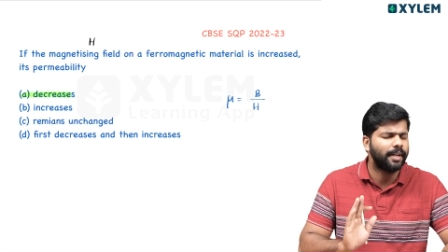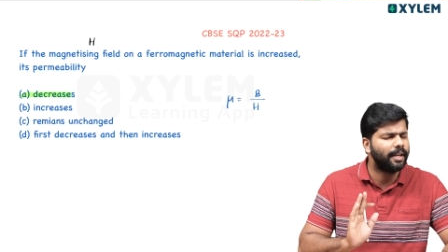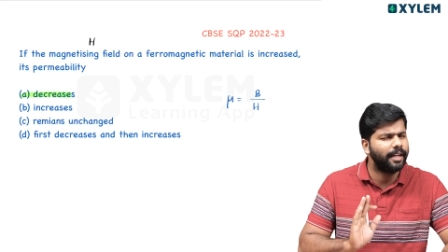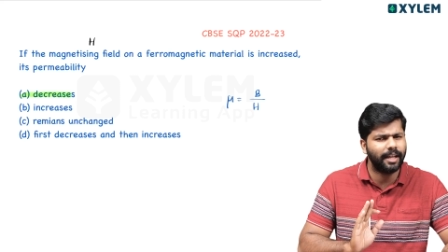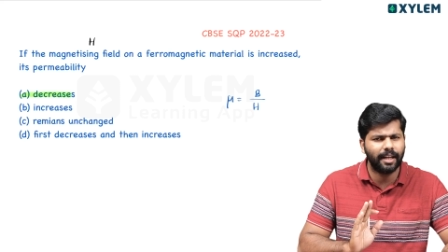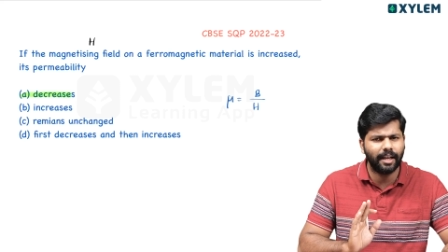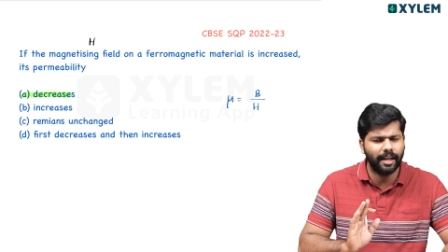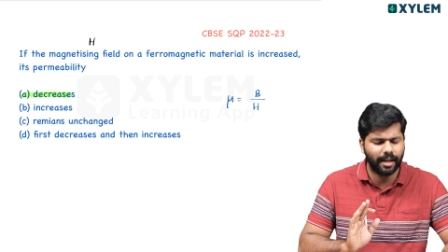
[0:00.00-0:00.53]

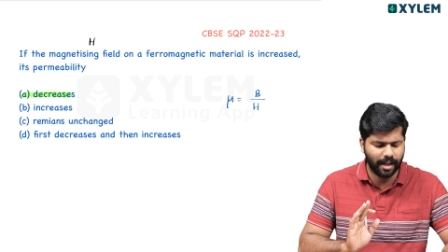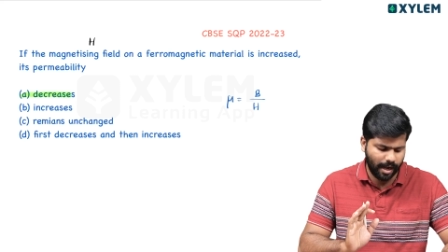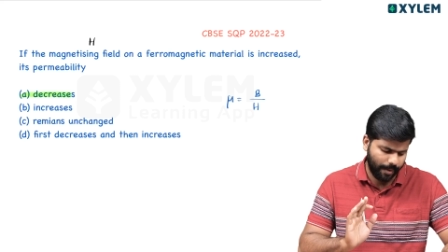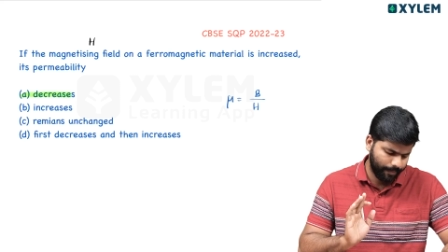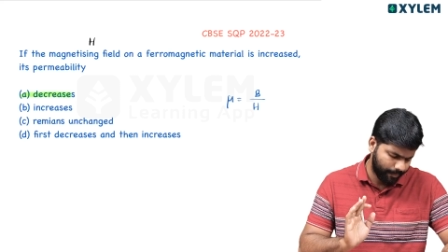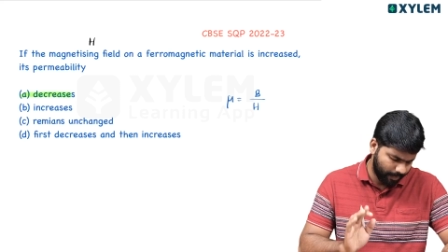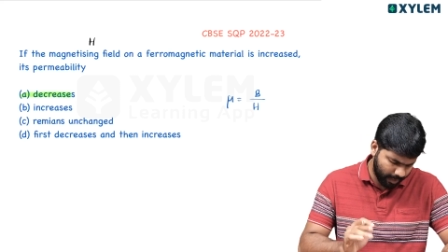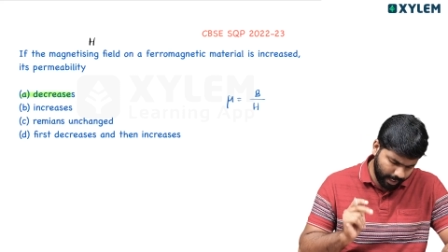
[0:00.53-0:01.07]
Clear?
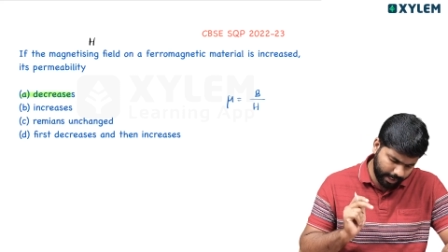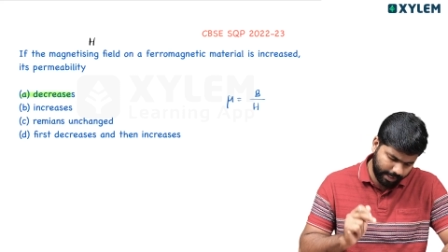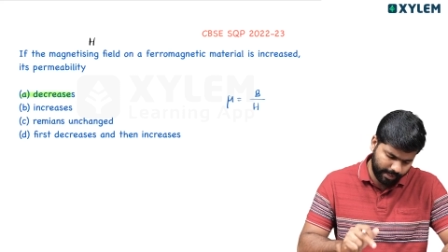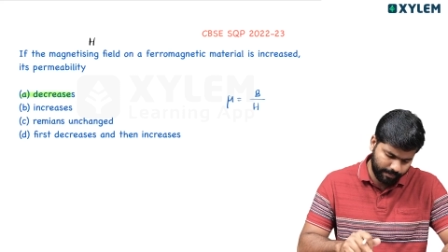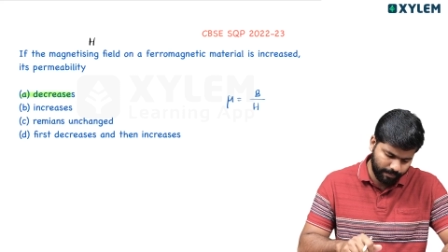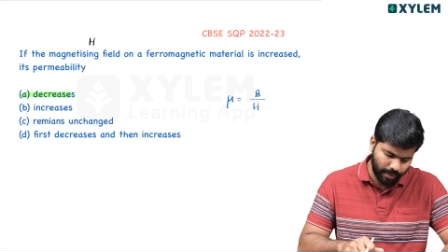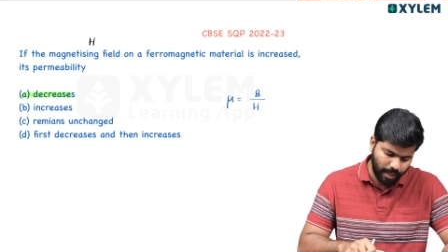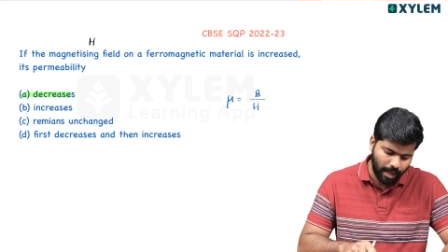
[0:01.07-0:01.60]

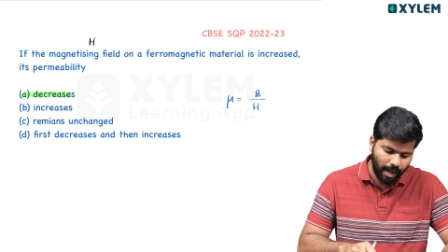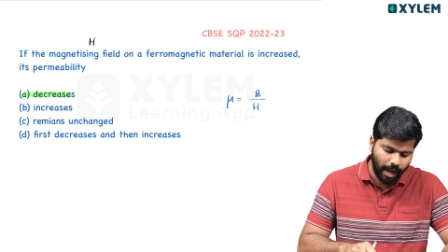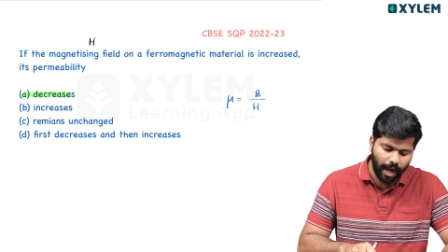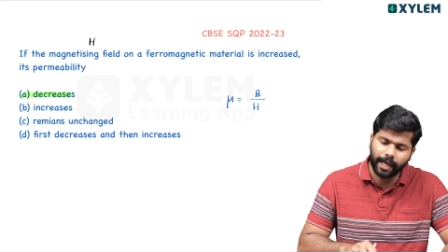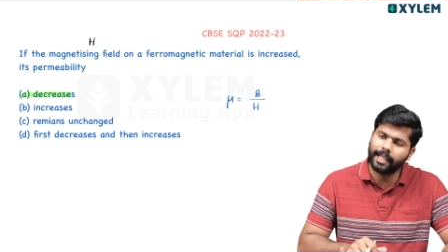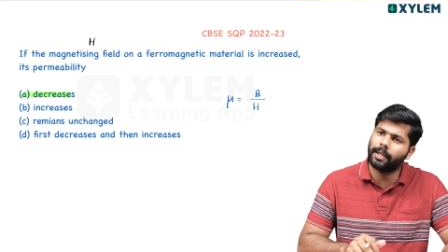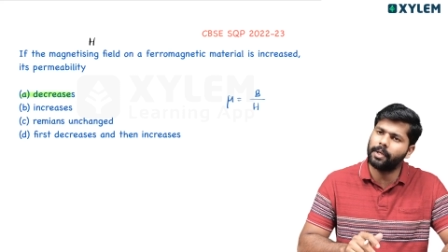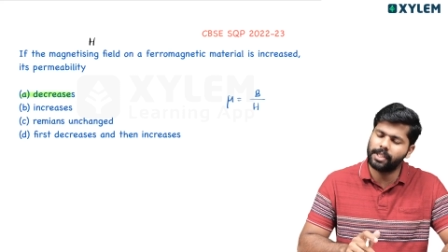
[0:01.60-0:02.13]
Yes.
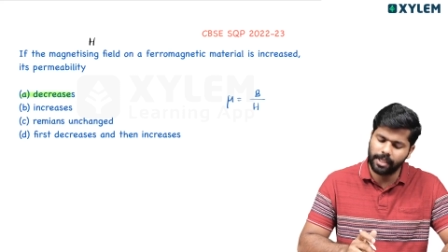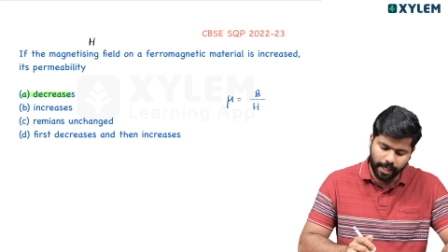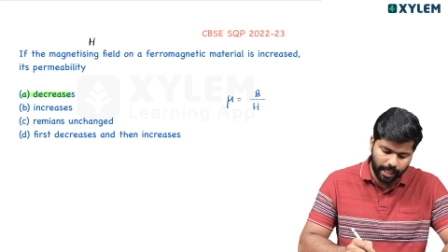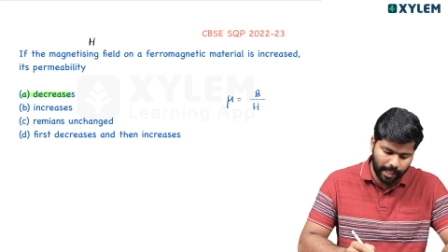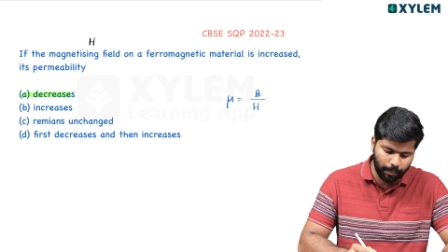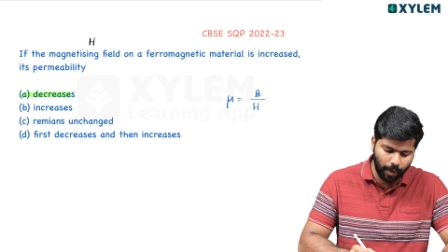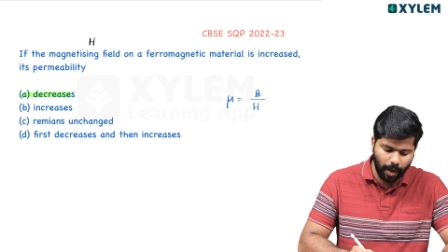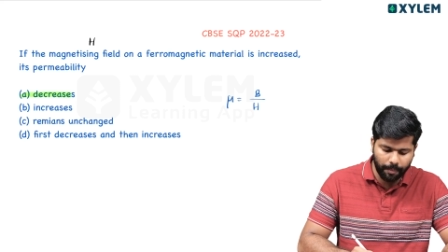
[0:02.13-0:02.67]
Another question
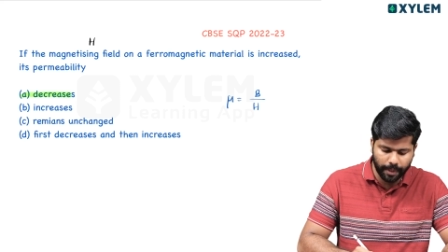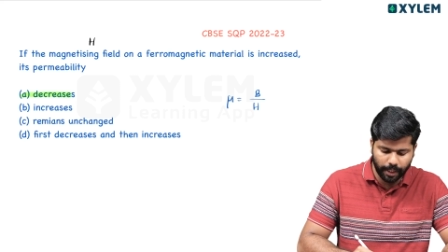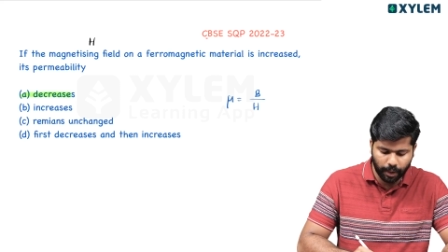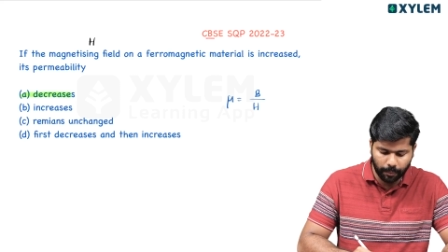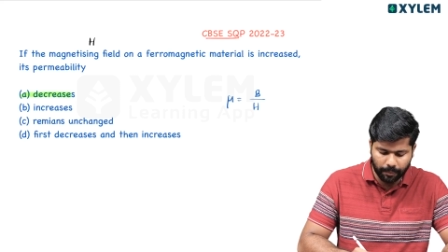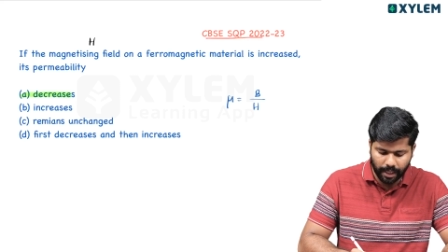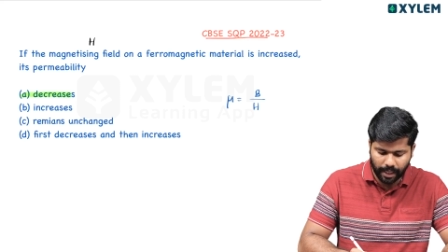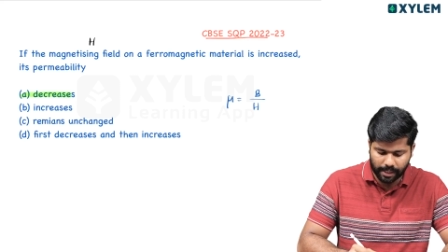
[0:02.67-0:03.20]
like this
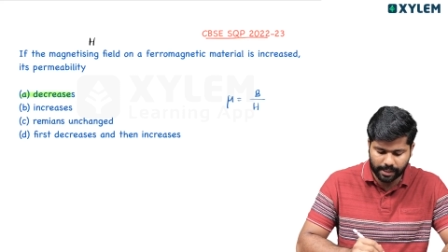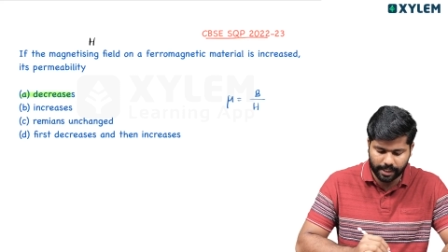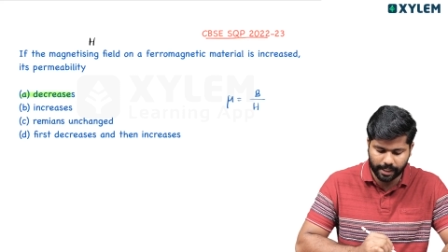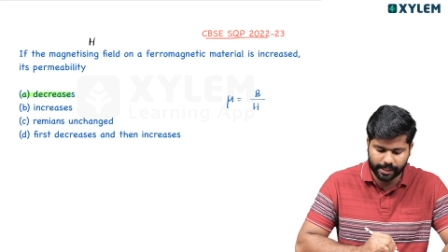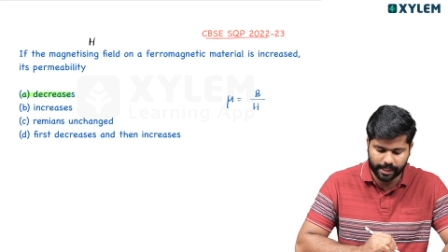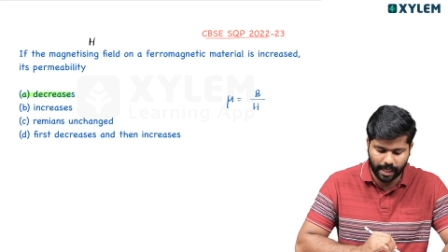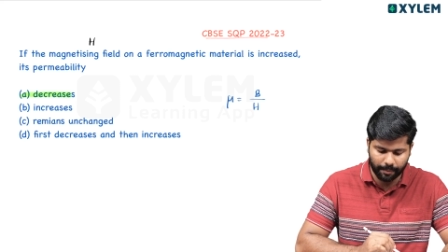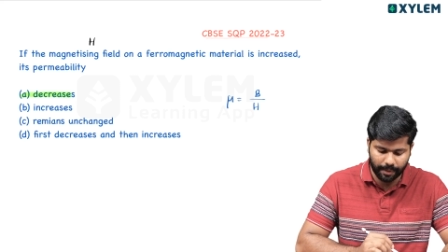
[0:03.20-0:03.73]
last
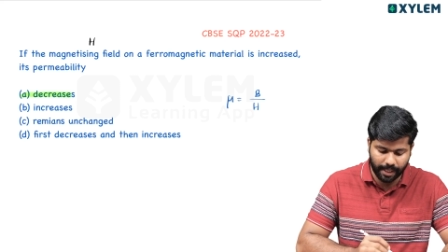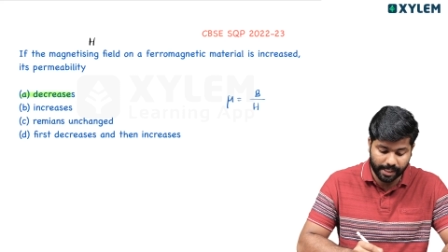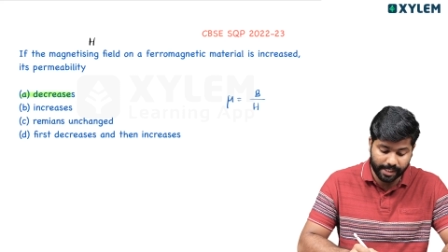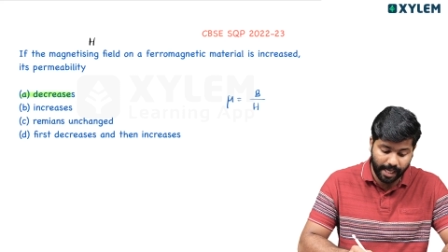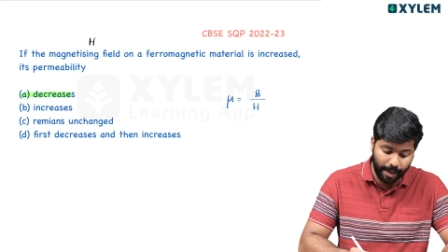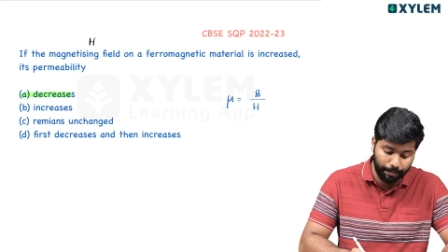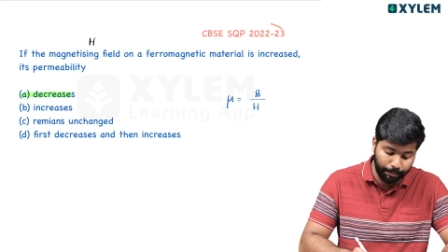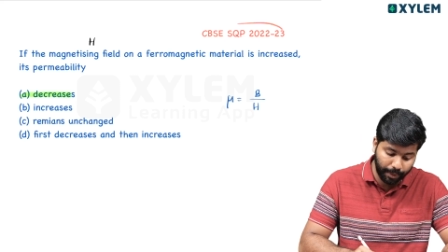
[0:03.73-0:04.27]
exam in the
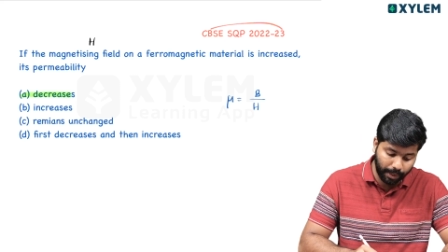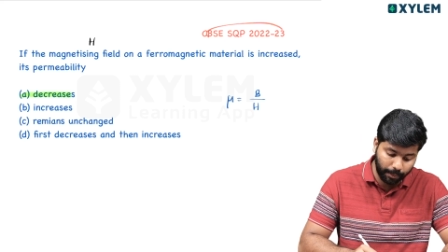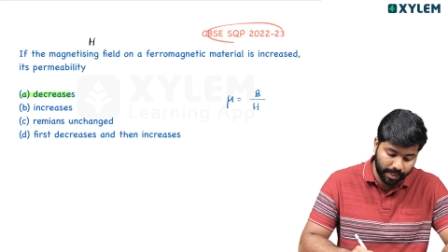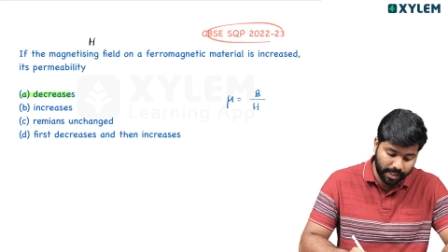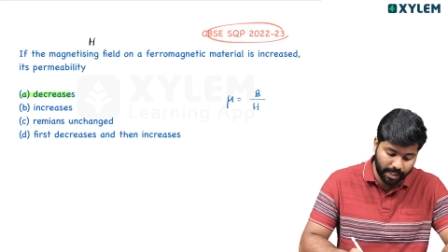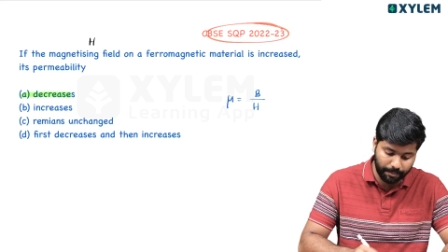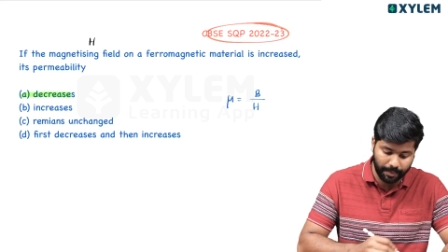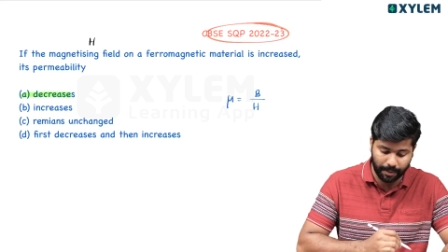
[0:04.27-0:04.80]
sample
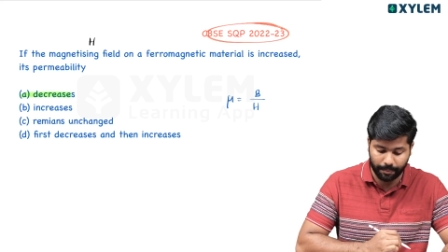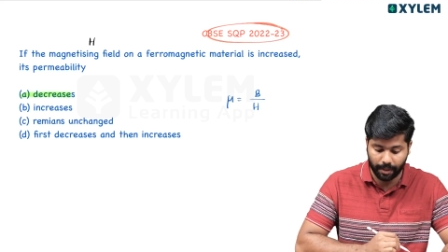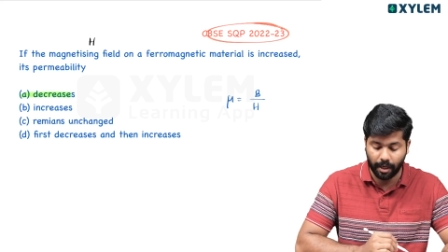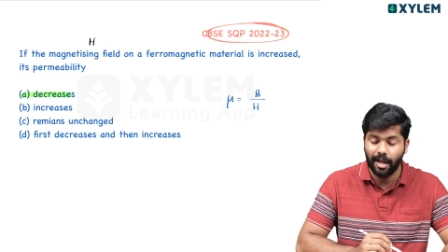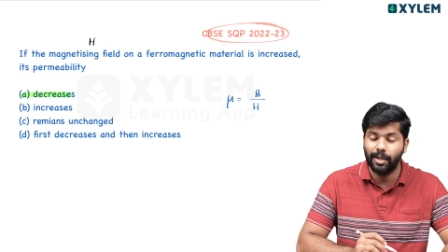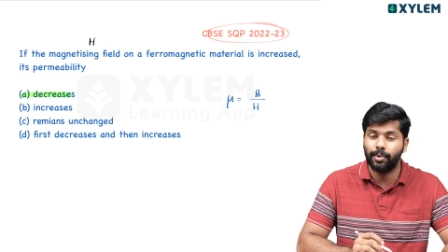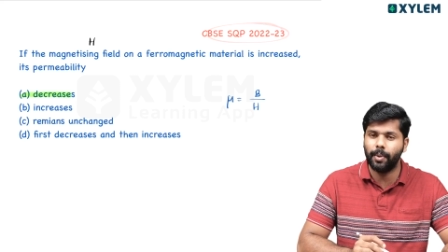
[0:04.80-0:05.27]
question paper.